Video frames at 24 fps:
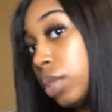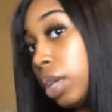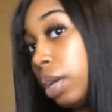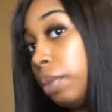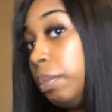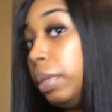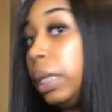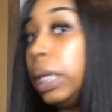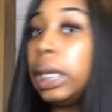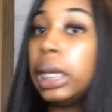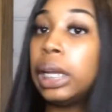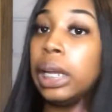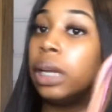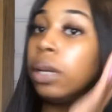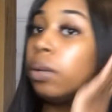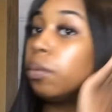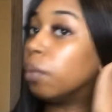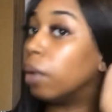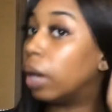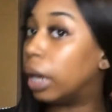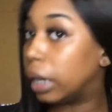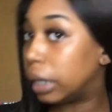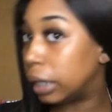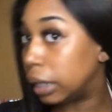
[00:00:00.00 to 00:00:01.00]
of me
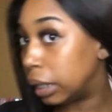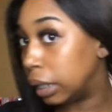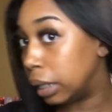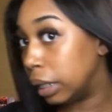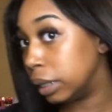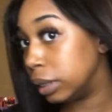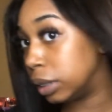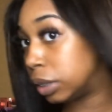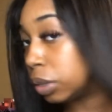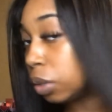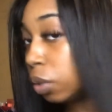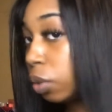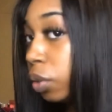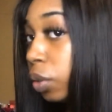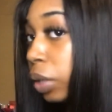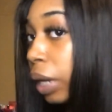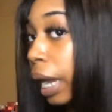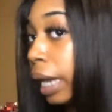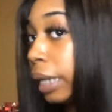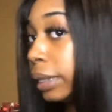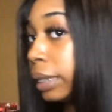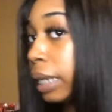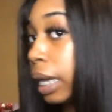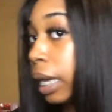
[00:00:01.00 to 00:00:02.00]
getting ready and showing you
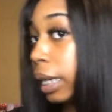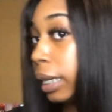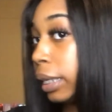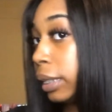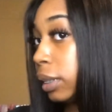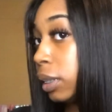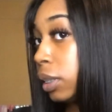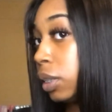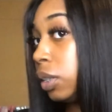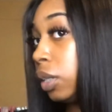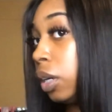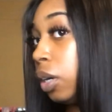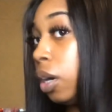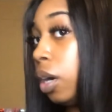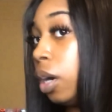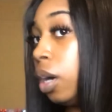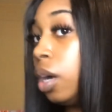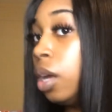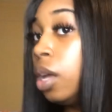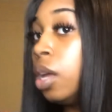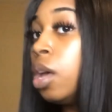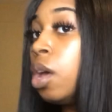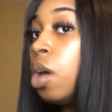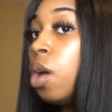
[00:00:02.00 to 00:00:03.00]
guys how to
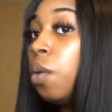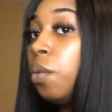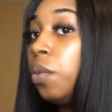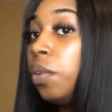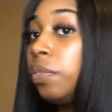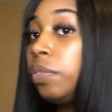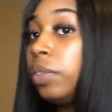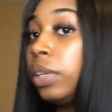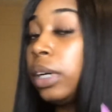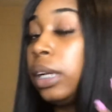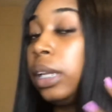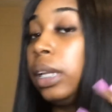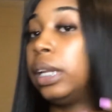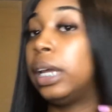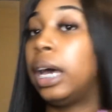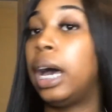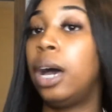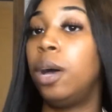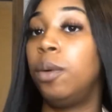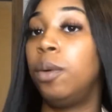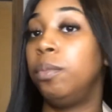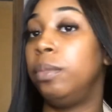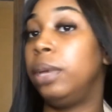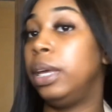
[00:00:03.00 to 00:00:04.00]
install with the
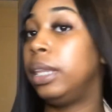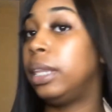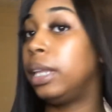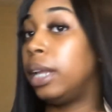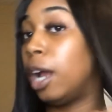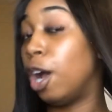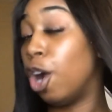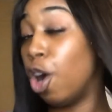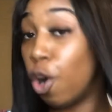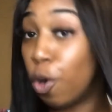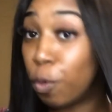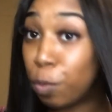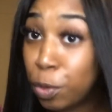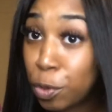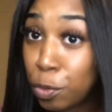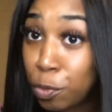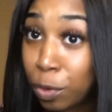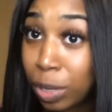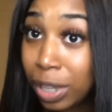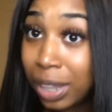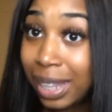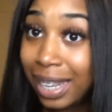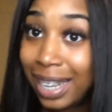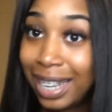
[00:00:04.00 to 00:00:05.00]
clown method. I hope you
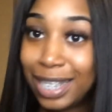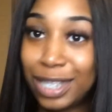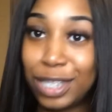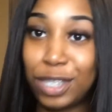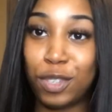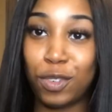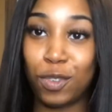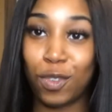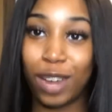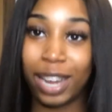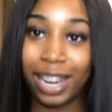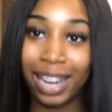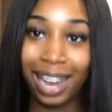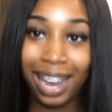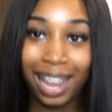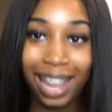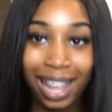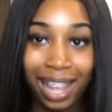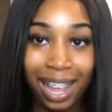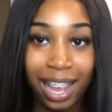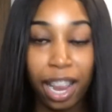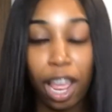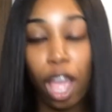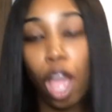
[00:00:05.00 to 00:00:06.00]
really enjoyed
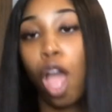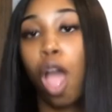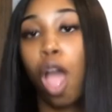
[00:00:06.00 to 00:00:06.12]
it.